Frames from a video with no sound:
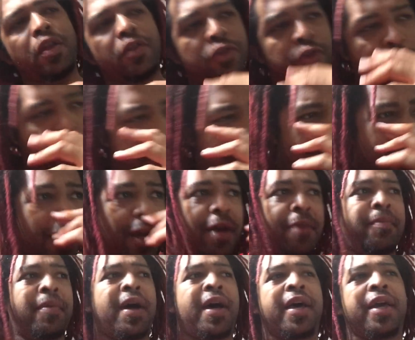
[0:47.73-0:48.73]
Join me
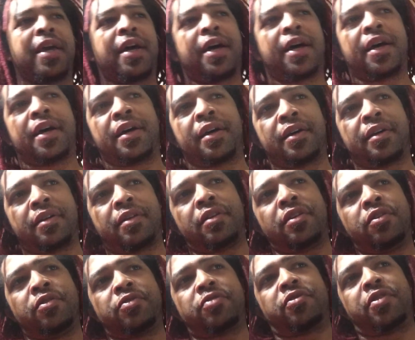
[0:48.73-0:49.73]
on my
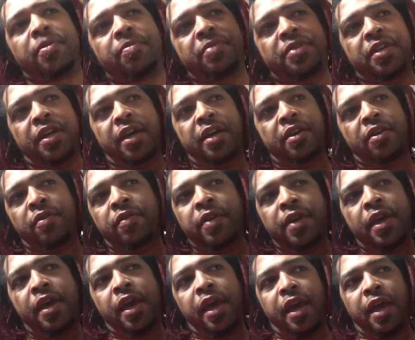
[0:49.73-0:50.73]
Ustream channel,
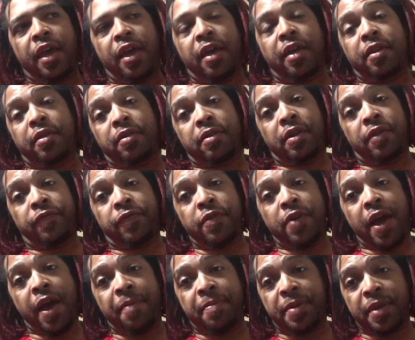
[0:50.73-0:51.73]
and if
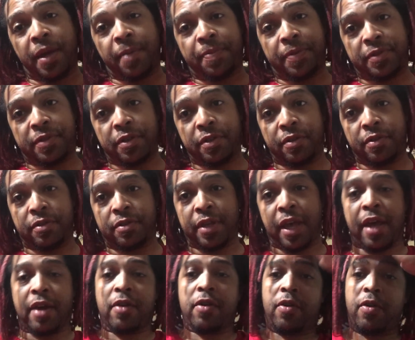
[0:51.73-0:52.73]
you have the episodes
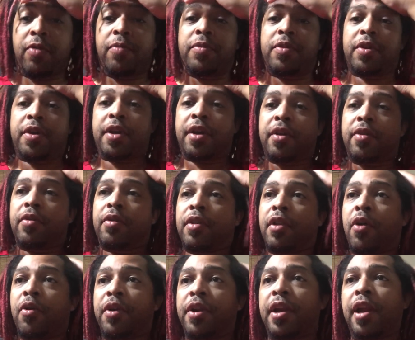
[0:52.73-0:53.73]
at home, you can
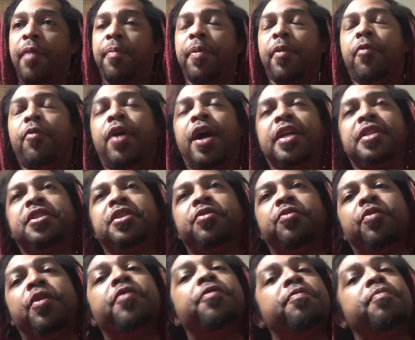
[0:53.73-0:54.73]
load it up and watch
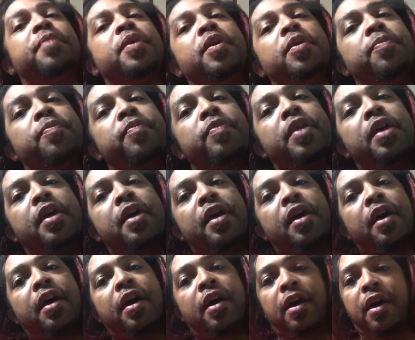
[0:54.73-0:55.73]
it with me,
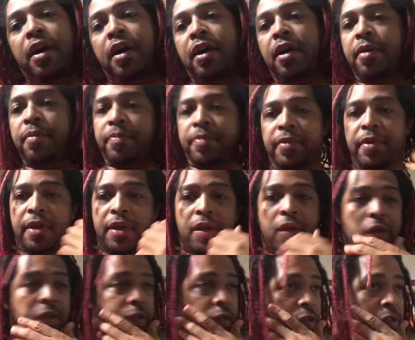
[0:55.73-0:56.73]

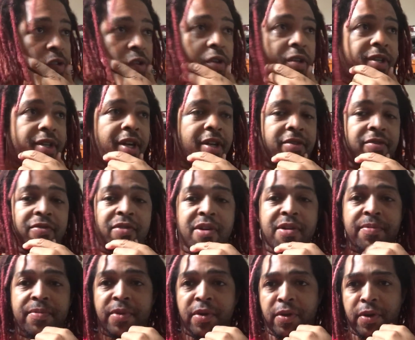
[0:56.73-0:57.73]
and just go to that
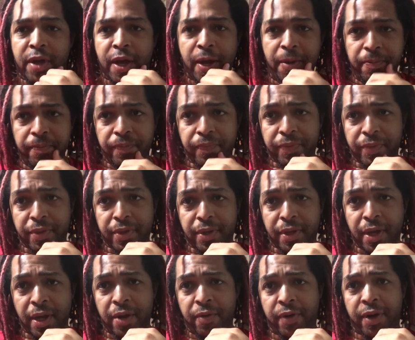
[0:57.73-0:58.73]
stream, okay?
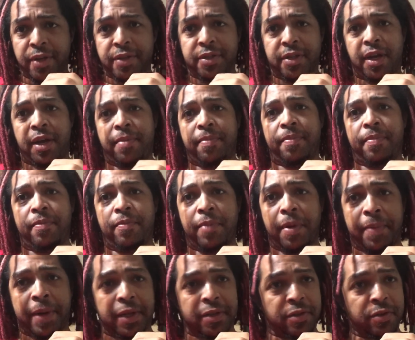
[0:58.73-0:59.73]
Anyways, I'm
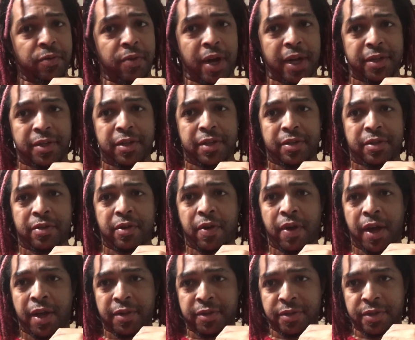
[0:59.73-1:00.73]
about to watch it, so
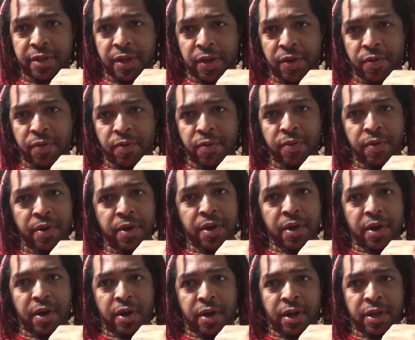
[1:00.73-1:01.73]
I'll see you
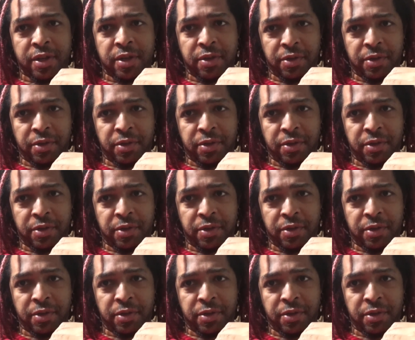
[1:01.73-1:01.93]
on